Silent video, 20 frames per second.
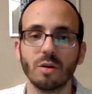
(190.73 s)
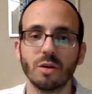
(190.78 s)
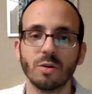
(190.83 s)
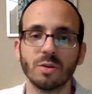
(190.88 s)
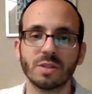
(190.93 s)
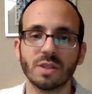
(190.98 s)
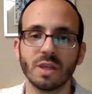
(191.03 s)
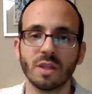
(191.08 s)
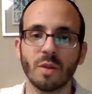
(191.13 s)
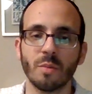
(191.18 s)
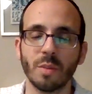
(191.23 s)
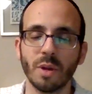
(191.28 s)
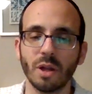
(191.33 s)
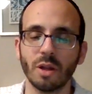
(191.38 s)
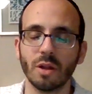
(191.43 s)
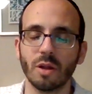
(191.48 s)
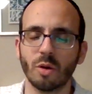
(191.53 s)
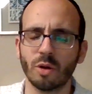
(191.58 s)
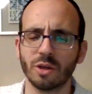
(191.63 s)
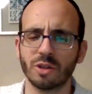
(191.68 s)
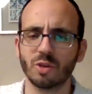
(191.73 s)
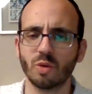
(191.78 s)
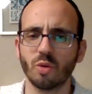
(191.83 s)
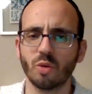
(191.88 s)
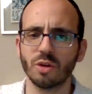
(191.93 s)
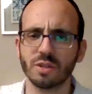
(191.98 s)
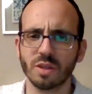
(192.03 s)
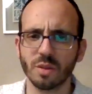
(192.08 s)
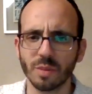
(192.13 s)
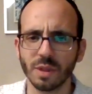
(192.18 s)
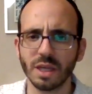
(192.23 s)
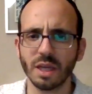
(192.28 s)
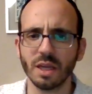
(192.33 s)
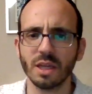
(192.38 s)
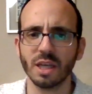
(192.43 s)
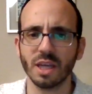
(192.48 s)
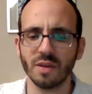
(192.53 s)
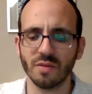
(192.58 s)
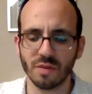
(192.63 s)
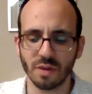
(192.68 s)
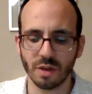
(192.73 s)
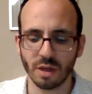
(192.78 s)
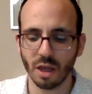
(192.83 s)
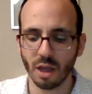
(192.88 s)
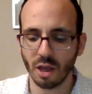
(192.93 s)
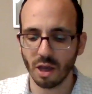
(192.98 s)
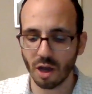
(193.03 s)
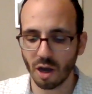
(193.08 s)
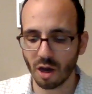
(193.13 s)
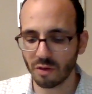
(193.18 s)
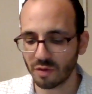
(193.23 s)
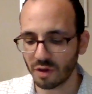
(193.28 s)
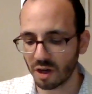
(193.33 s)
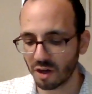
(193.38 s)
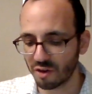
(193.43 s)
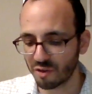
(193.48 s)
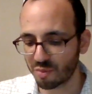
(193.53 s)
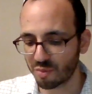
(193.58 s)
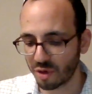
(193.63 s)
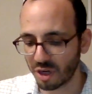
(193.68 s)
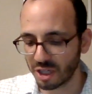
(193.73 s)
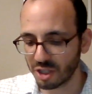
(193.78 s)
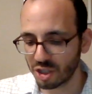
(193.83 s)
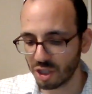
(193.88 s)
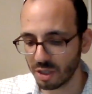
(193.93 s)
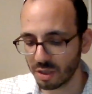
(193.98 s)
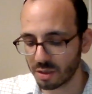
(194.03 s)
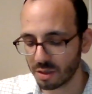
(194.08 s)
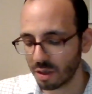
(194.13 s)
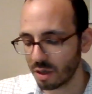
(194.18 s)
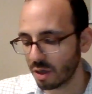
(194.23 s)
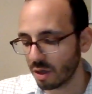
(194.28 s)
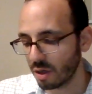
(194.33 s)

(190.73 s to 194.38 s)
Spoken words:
It was in the middle, or towards the beginning even, of Bereshit.